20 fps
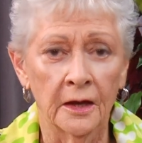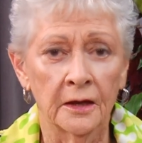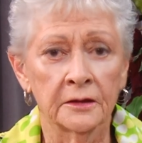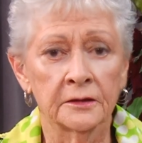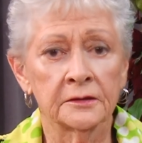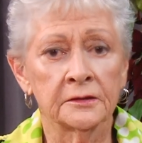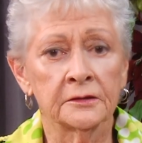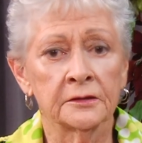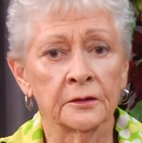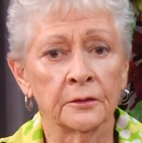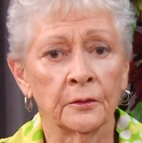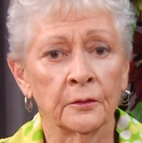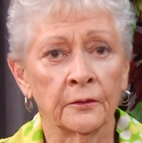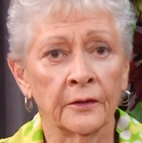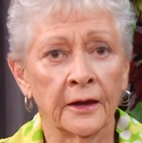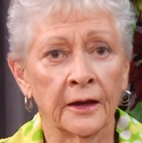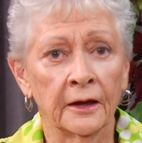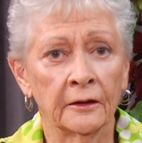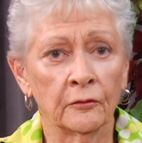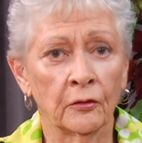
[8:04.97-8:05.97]
So
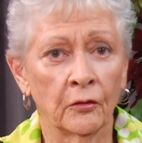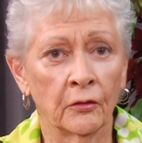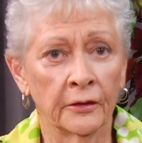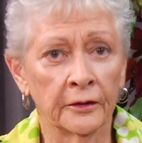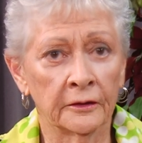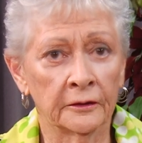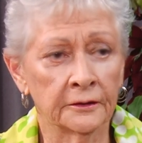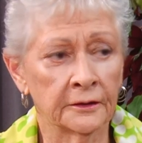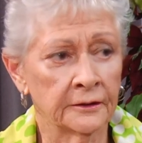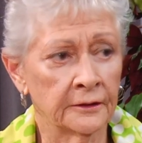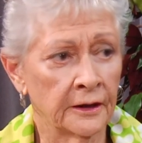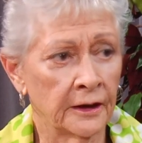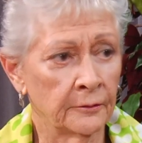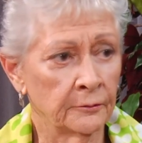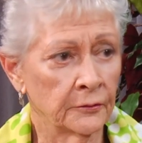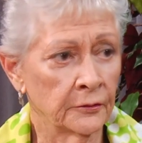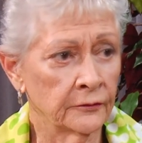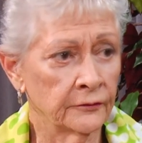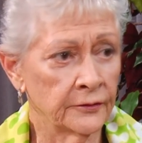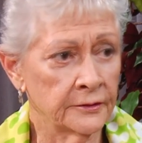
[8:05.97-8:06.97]
that oil in that
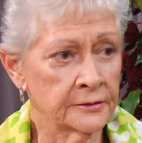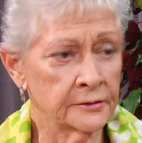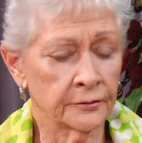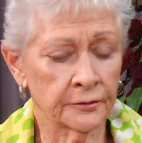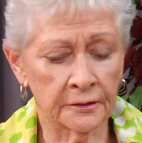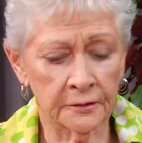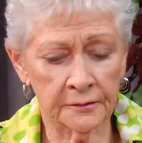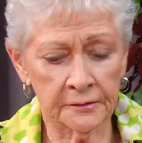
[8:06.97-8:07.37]
Murphy's oil